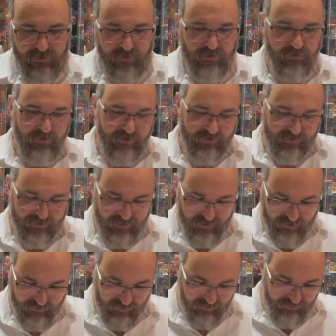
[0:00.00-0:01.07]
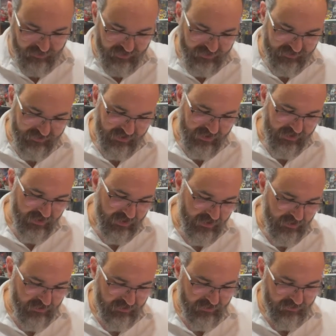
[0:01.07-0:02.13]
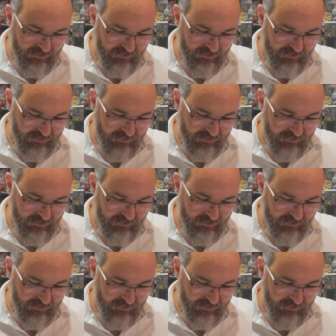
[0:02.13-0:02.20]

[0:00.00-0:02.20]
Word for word: Let's uh, replace that hand